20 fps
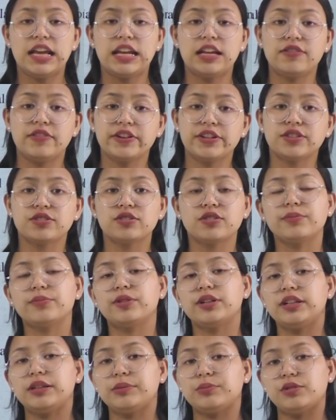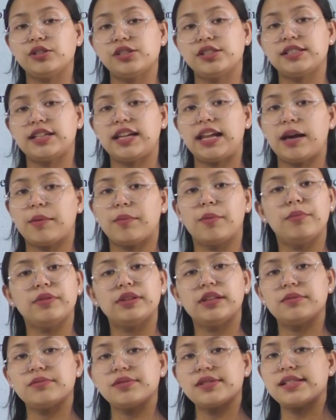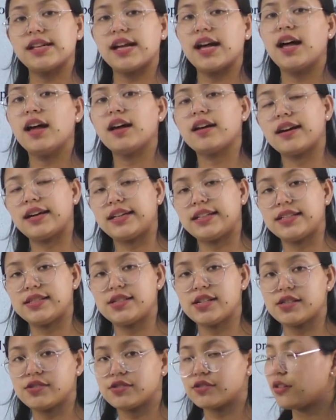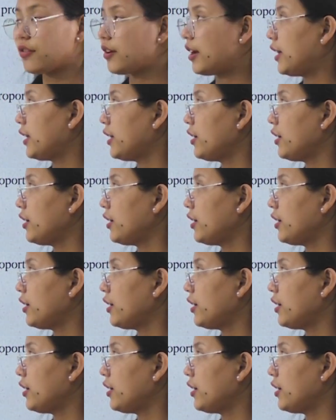Elevation of boiling point is the change to